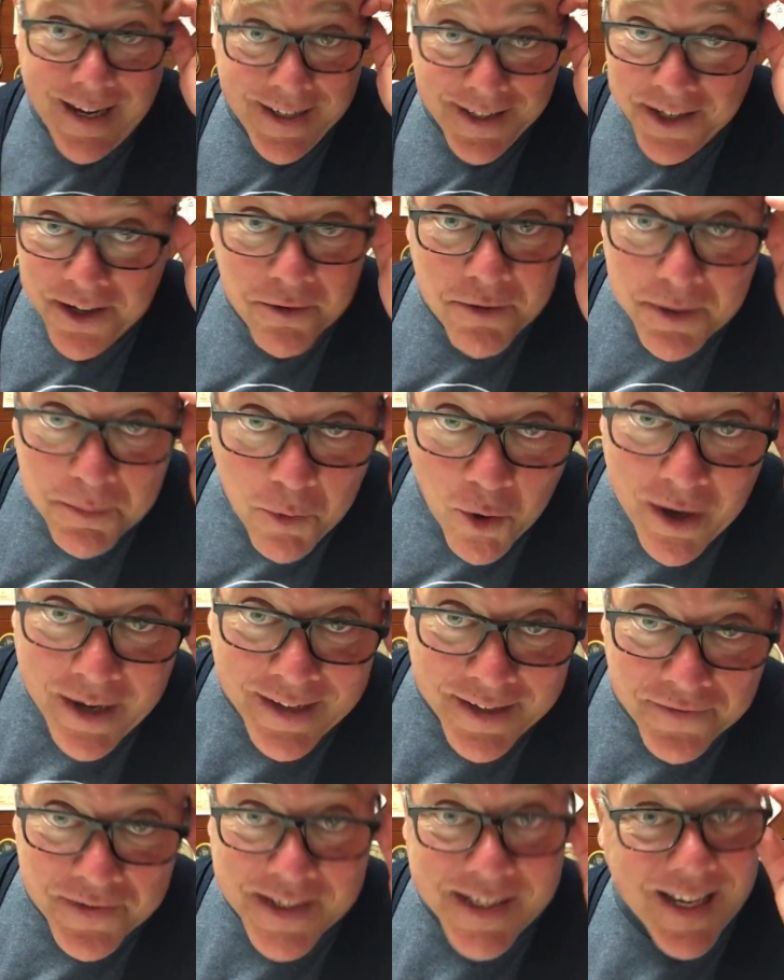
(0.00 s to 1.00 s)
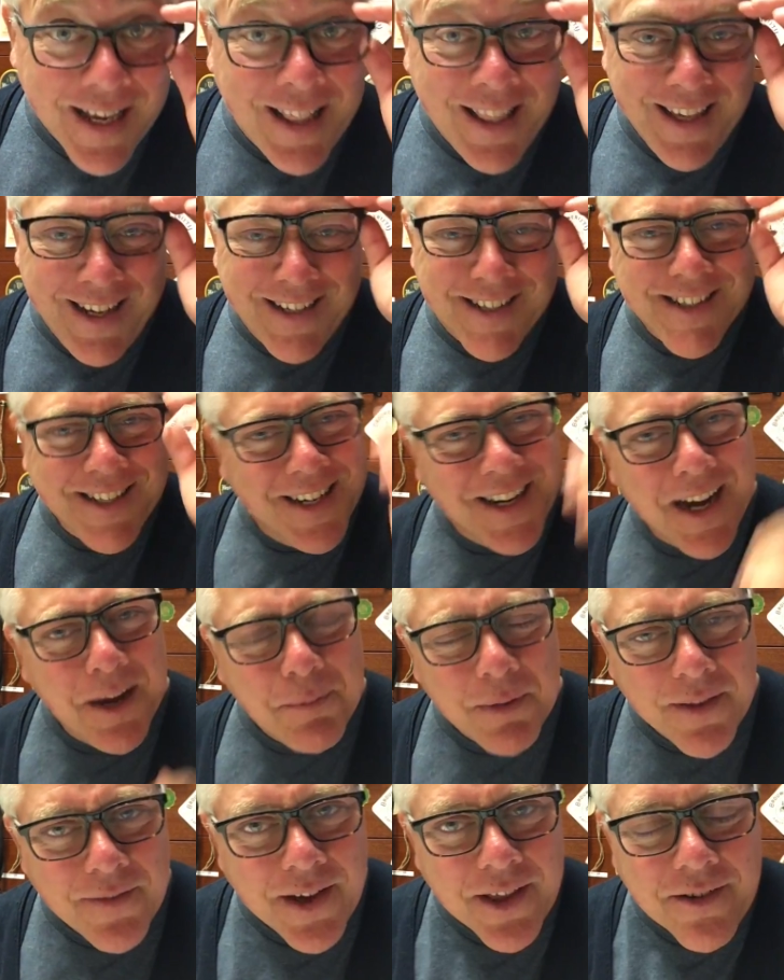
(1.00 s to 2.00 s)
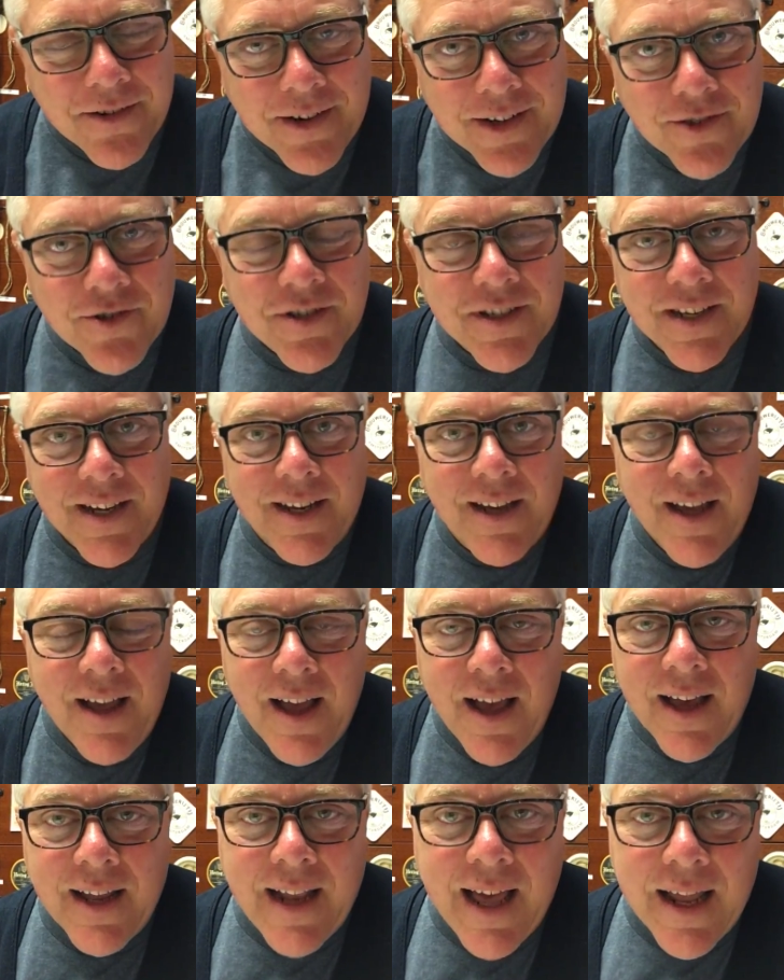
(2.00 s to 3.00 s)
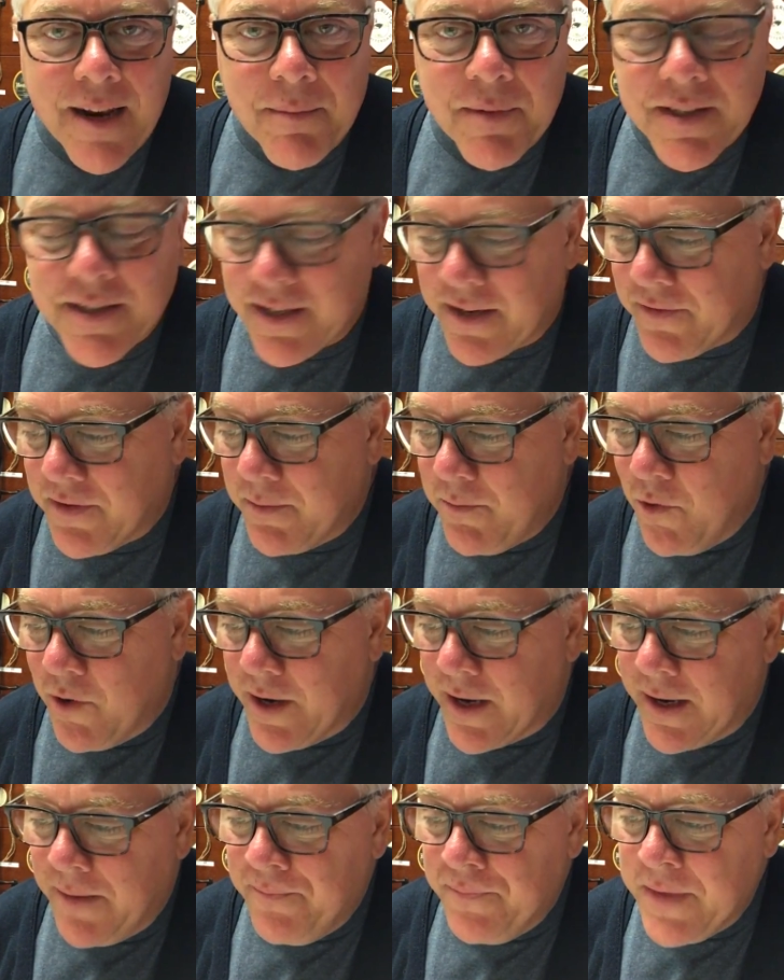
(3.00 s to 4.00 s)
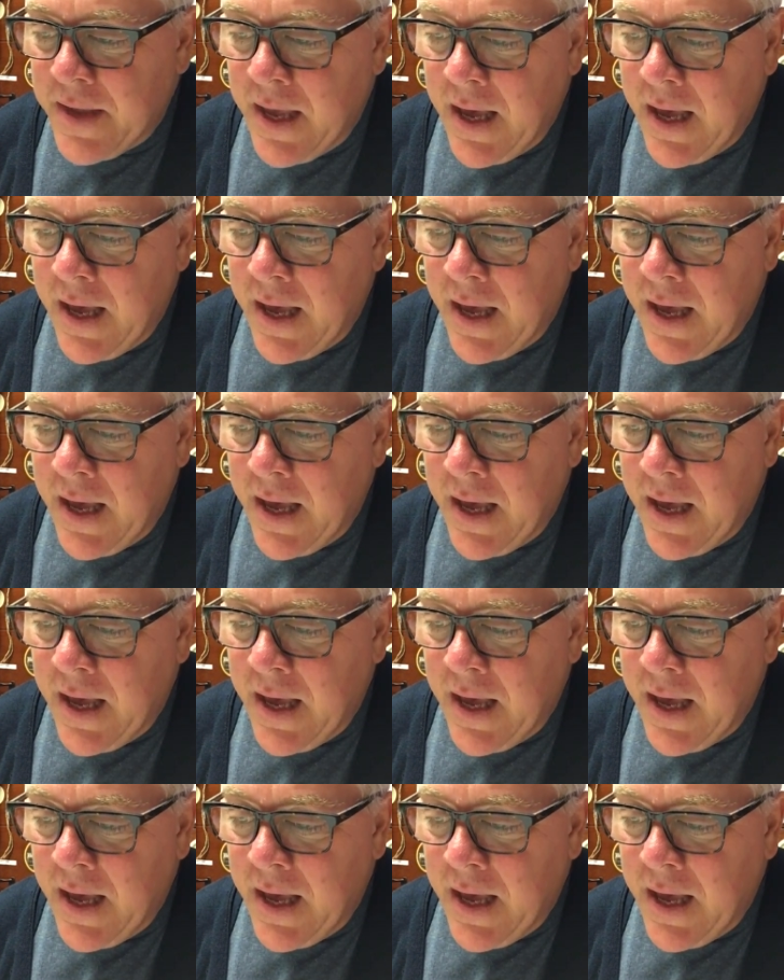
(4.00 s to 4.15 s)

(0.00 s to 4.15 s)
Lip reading: good morning to Vesalius and a couple of other interesting anatomists every morning.